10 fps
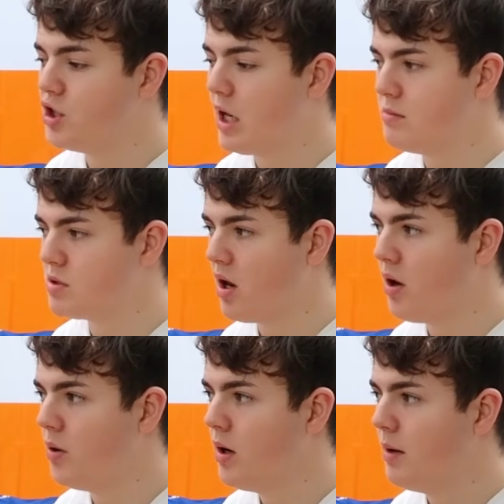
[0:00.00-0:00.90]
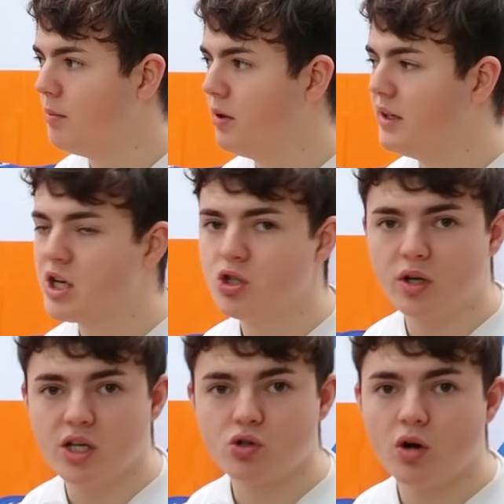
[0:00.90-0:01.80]
James Lowe. But Nash
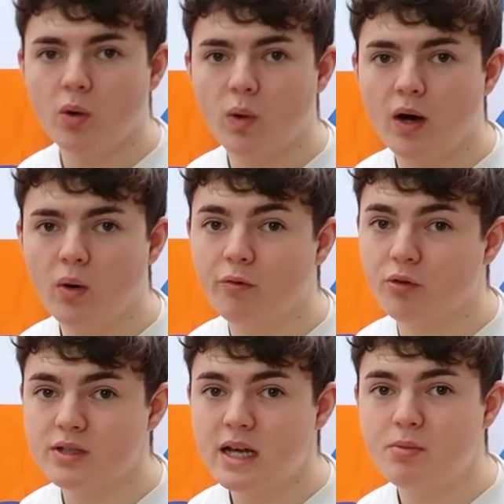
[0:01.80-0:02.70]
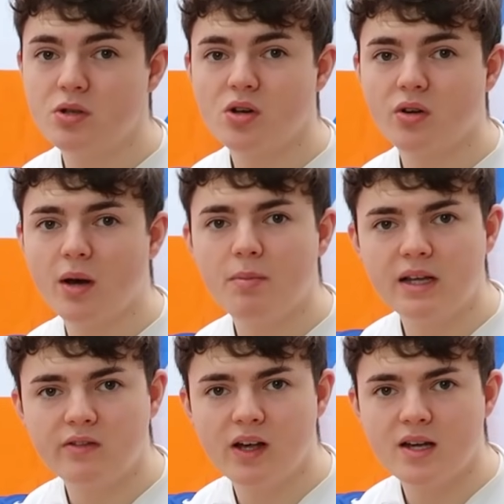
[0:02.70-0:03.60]
took his try well, and for a debutant, I
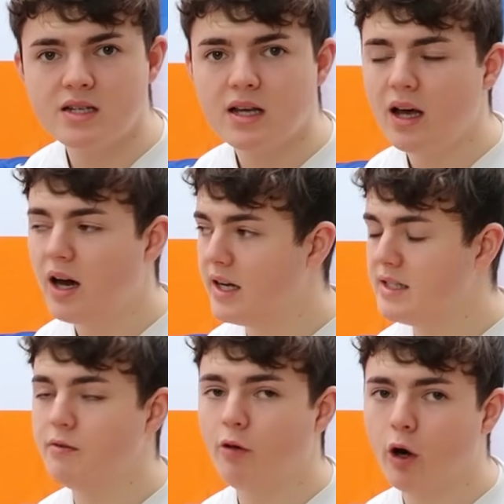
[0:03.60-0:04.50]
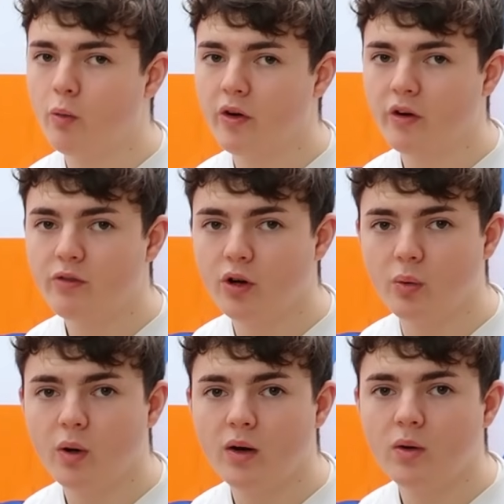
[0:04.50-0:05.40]
believe he is, he did very, very,
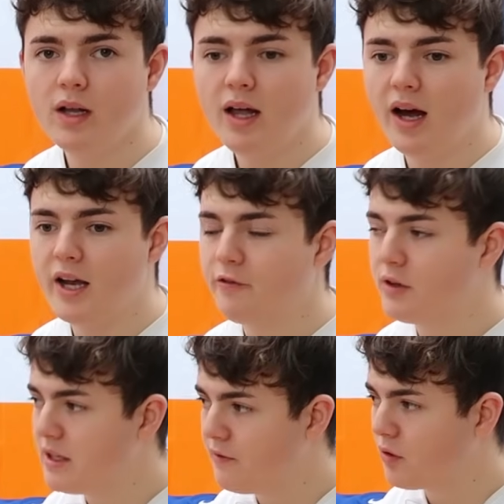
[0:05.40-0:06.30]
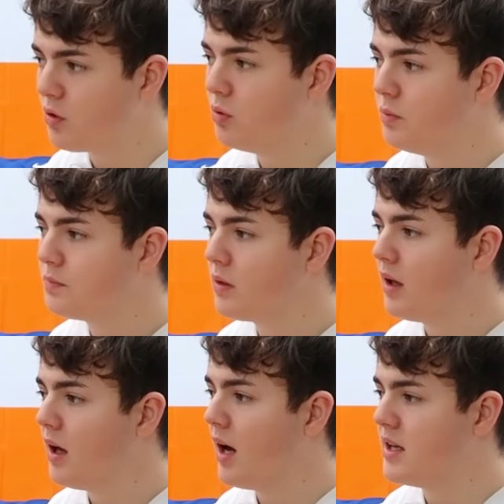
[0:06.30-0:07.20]
very well. It's very difficult
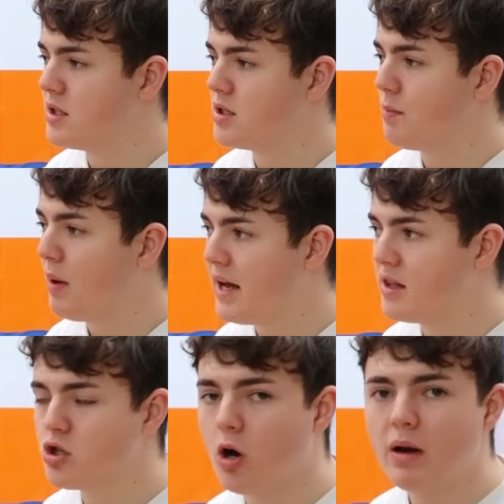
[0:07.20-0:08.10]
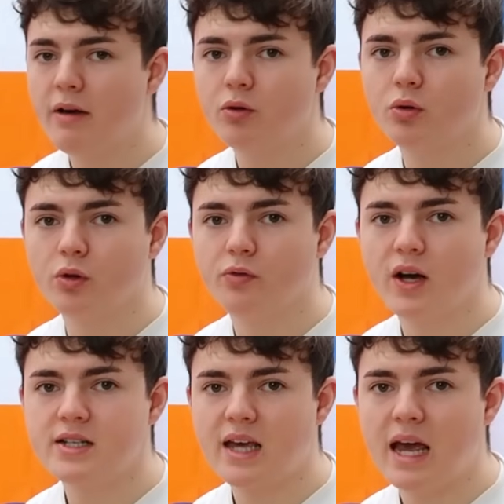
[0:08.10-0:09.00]
to play at the top level on your
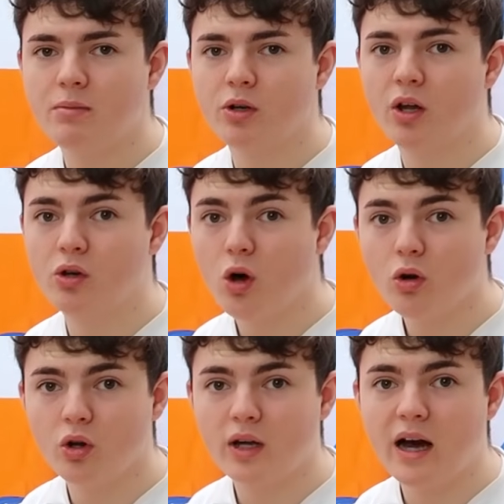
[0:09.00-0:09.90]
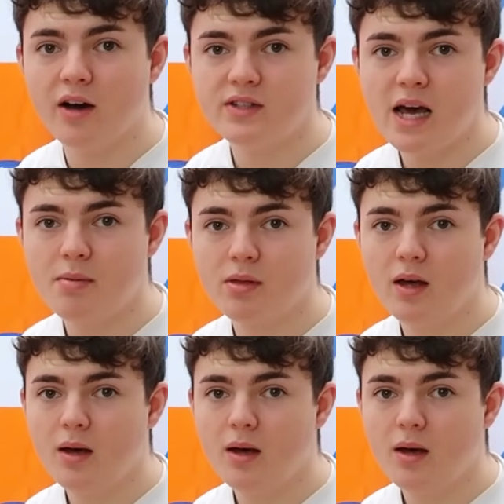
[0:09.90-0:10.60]
first game and not look out of depth.